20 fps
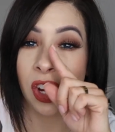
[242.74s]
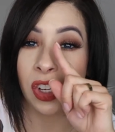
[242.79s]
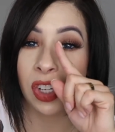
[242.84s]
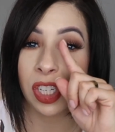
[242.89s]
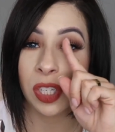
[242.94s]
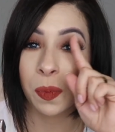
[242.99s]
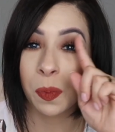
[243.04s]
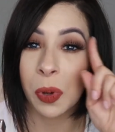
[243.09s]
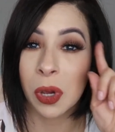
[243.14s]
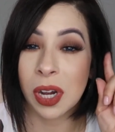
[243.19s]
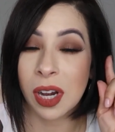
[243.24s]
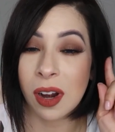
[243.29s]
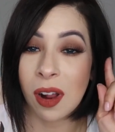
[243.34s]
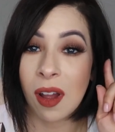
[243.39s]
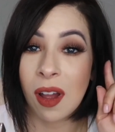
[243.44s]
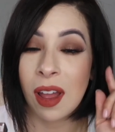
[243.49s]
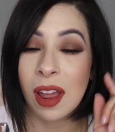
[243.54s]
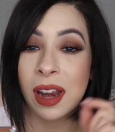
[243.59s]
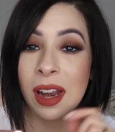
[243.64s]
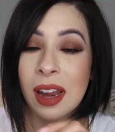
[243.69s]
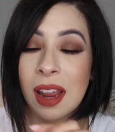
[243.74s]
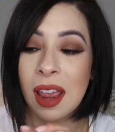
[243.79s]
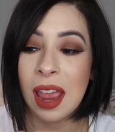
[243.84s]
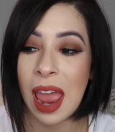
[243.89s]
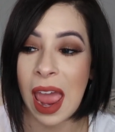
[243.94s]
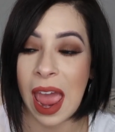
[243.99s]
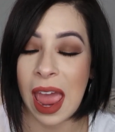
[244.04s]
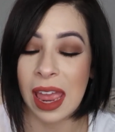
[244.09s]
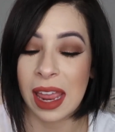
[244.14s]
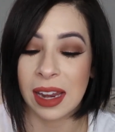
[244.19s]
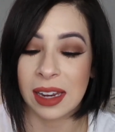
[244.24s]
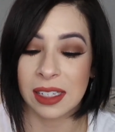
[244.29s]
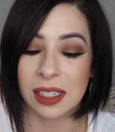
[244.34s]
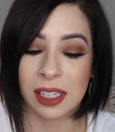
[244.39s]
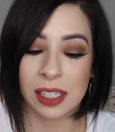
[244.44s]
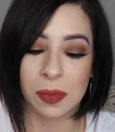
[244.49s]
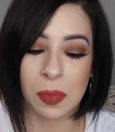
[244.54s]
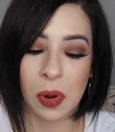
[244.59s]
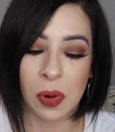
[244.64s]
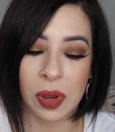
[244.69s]
You just put it on and
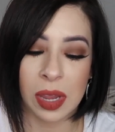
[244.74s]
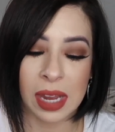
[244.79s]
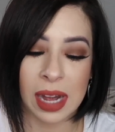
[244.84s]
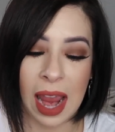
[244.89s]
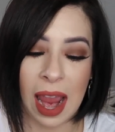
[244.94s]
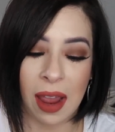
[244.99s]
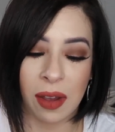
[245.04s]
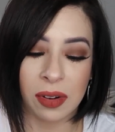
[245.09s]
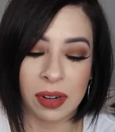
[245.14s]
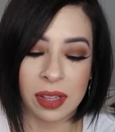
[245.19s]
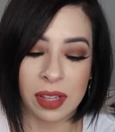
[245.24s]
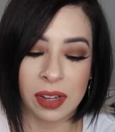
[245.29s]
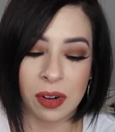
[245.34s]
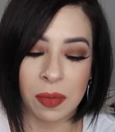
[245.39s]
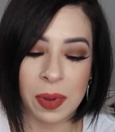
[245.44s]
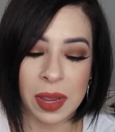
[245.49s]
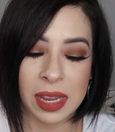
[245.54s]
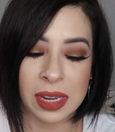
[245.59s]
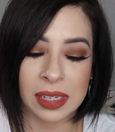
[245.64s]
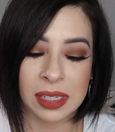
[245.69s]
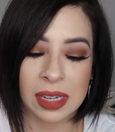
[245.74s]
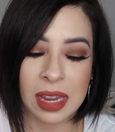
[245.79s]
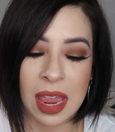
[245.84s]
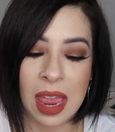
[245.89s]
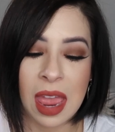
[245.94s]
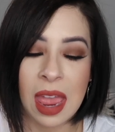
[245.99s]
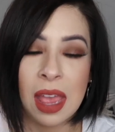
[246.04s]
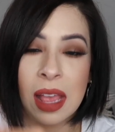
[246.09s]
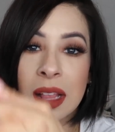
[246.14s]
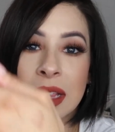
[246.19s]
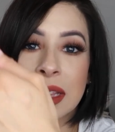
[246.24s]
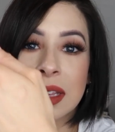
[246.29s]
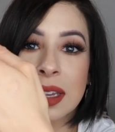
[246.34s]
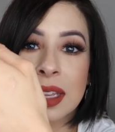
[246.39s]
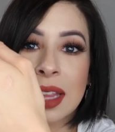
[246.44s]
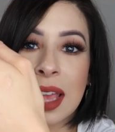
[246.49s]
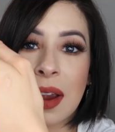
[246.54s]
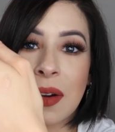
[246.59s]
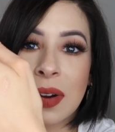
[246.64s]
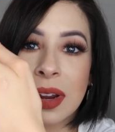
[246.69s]
smoke it out a little bit. Uh.
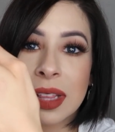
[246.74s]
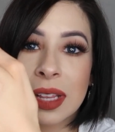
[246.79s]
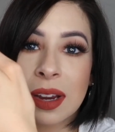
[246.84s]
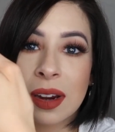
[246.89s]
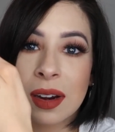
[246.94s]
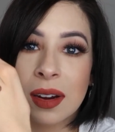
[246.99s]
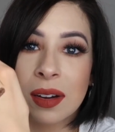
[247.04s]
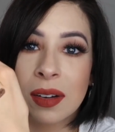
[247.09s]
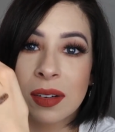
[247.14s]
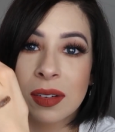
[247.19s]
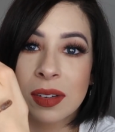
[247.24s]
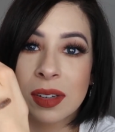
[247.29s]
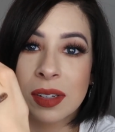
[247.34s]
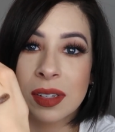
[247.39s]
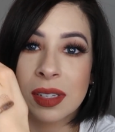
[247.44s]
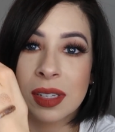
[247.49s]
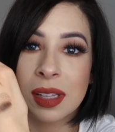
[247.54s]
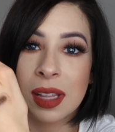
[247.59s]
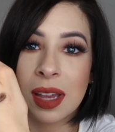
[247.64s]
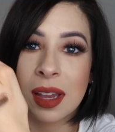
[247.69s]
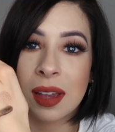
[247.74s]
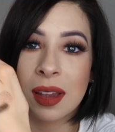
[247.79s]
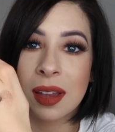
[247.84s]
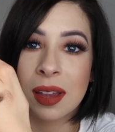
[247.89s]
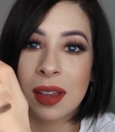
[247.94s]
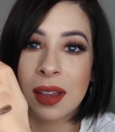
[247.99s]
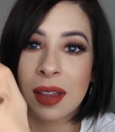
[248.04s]
Look at that right there. You see that?